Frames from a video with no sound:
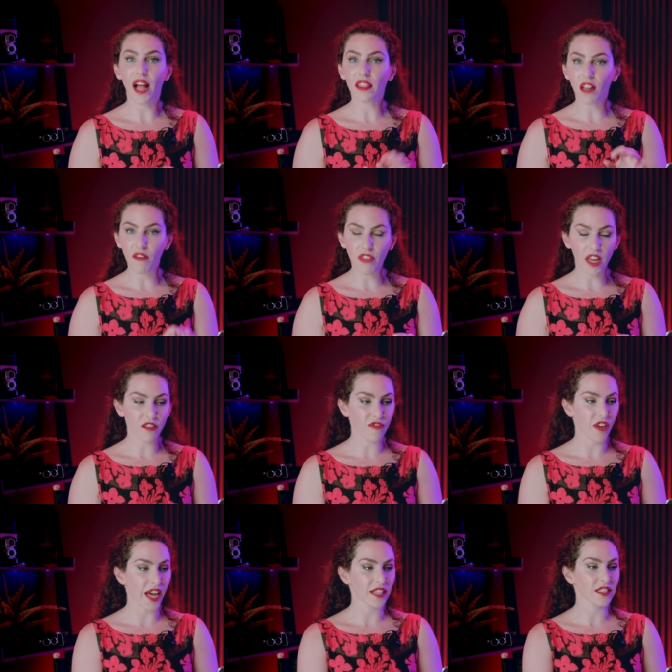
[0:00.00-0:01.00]
I love that
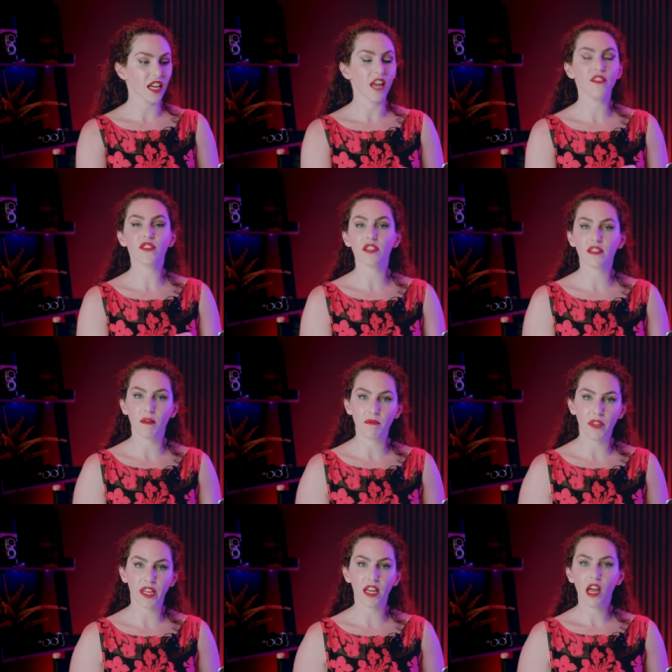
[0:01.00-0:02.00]
effect, and this is
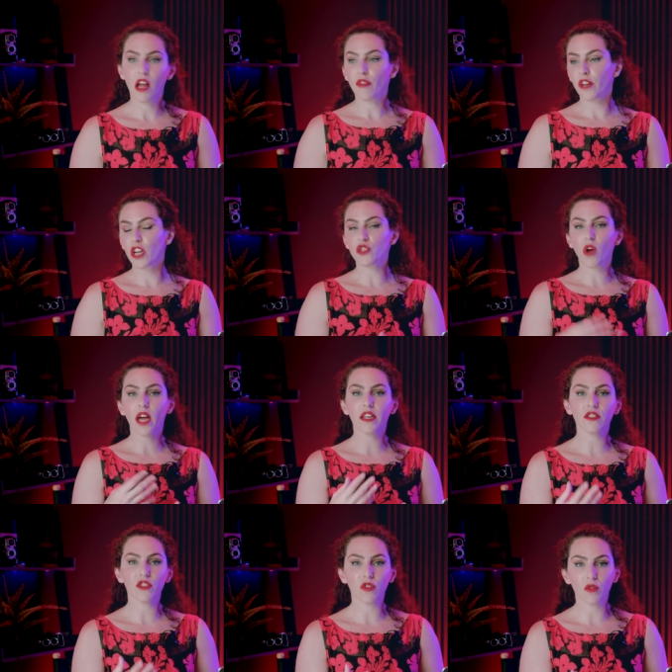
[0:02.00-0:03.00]
something that I try
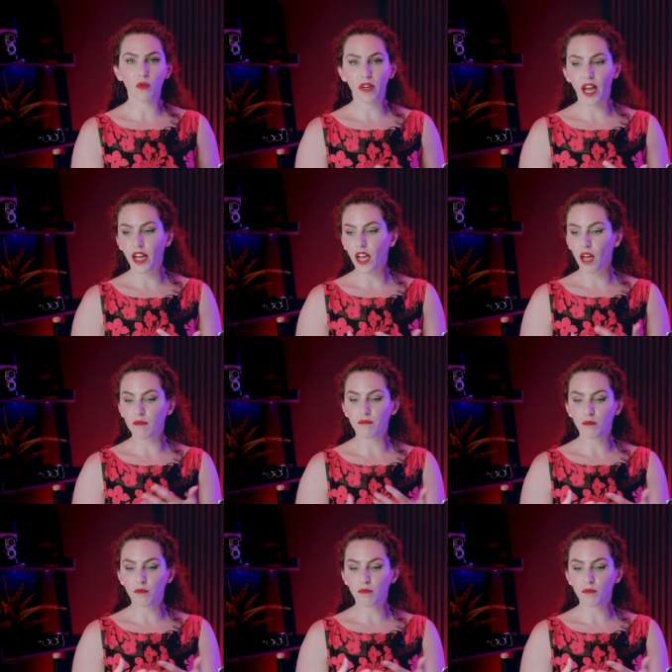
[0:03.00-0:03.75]
to do when I, I,